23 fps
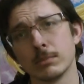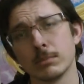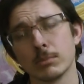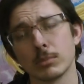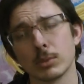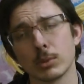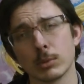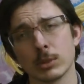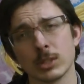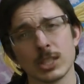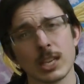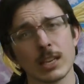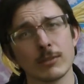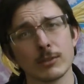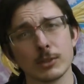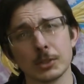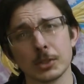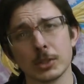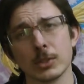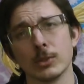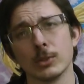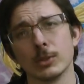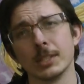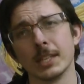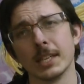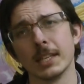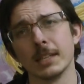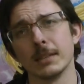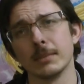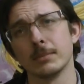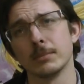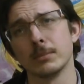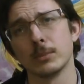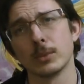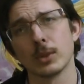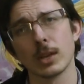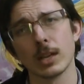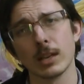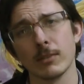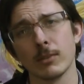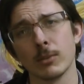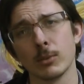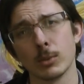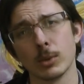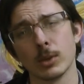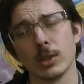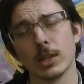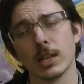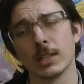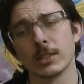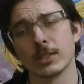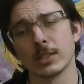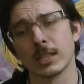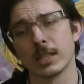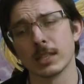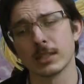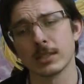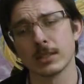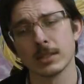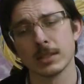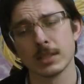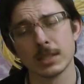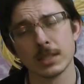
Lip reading: pretty much every single day without even realizing it.